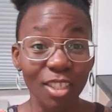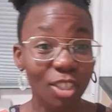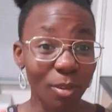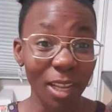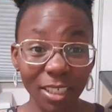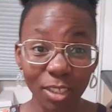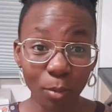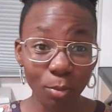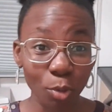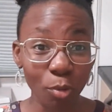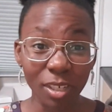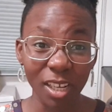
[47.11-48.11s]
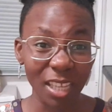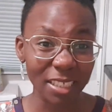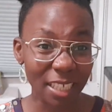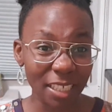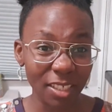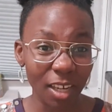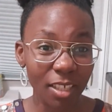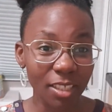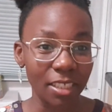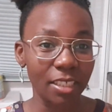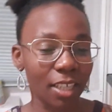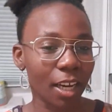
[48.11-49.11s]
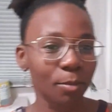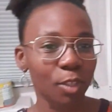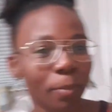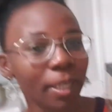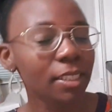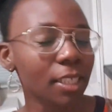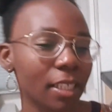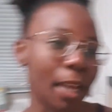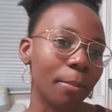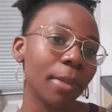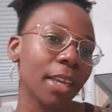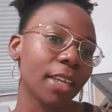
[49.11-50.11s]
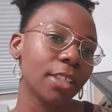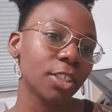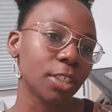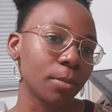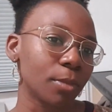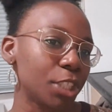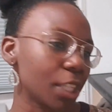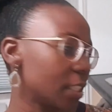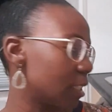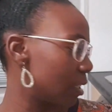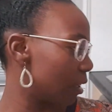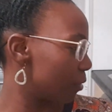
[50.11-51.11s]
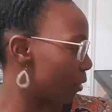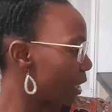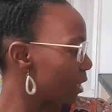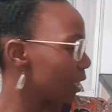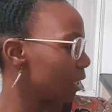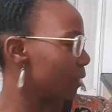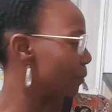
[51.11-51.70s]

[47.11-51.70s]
So let's stop talking and let's get started. So basically I'm making some chicken stir-fry.